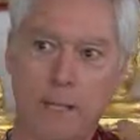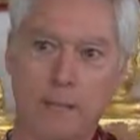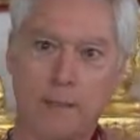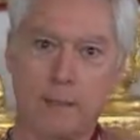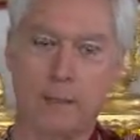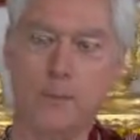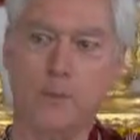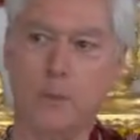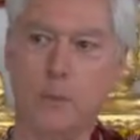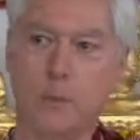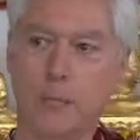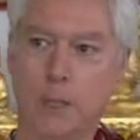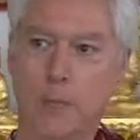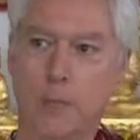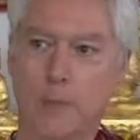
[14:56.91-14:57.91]
nothing
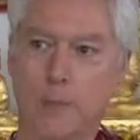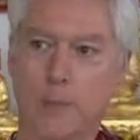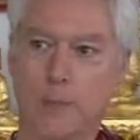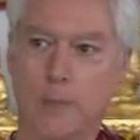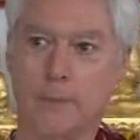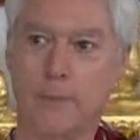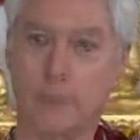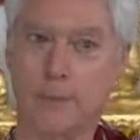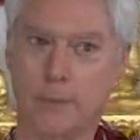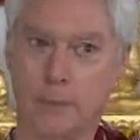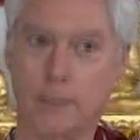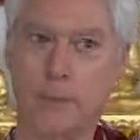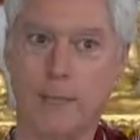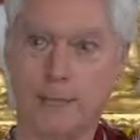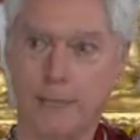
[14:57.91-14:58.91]
ooey-gooey about this.
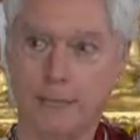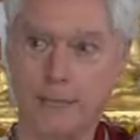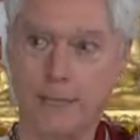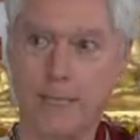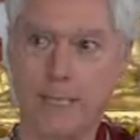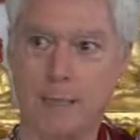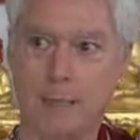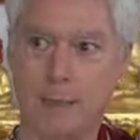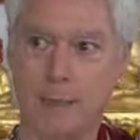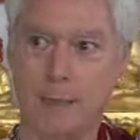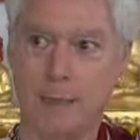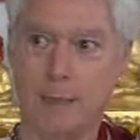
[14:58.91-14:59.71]
This would be kind of deep.